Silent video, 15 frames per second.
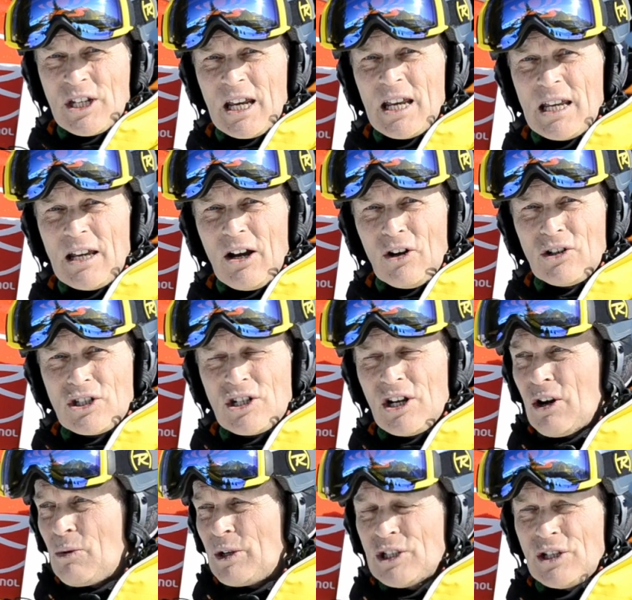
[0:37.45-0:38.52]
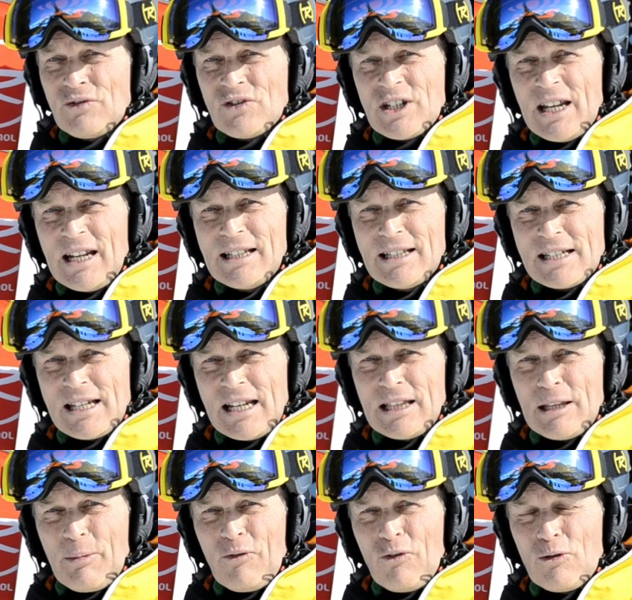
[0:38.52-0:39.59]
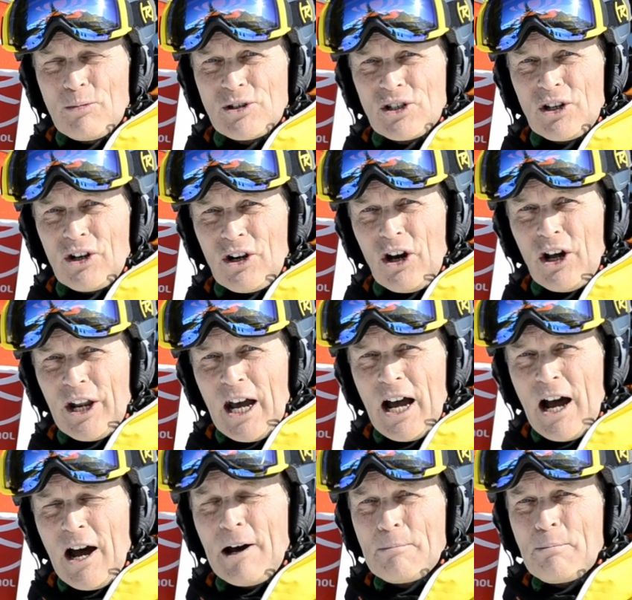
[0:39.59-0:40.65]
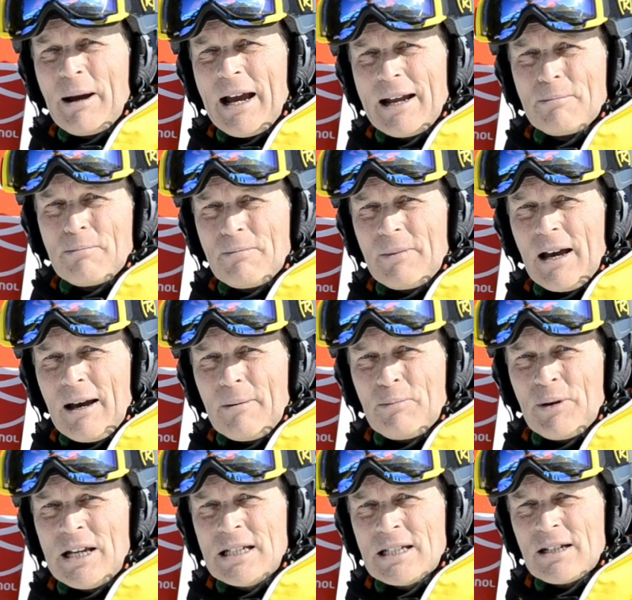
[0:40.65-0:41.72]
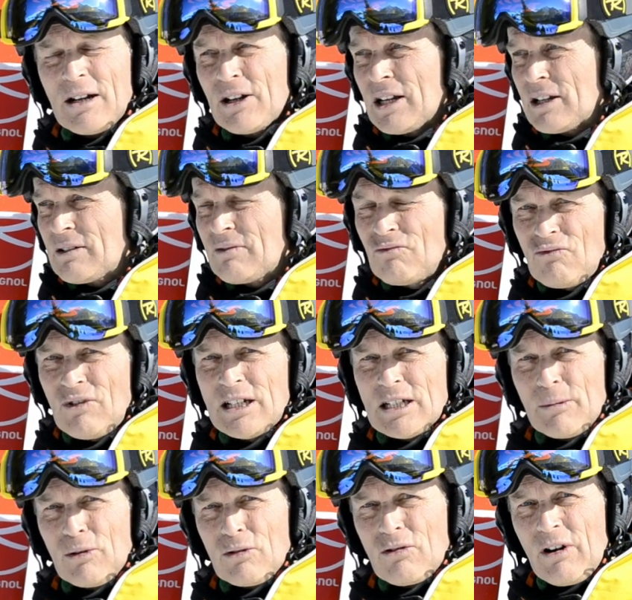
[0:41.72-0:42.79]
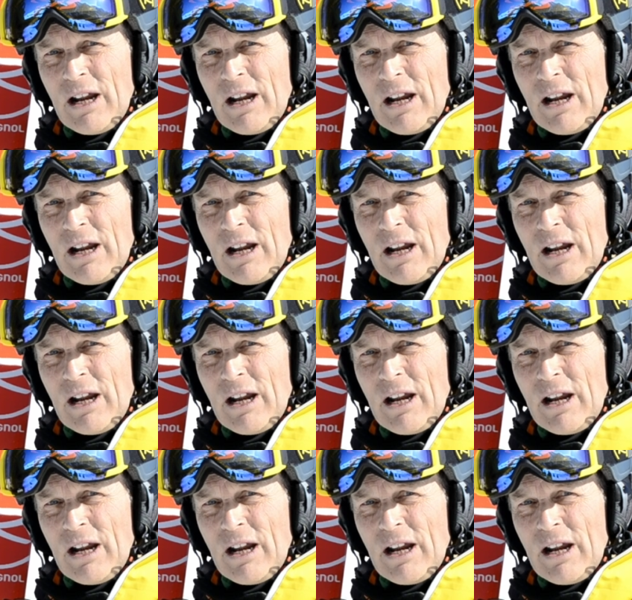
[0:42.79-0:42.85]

ski on snow which you've seen, you've seen the performance on, on a hard packed uh, on a reasonable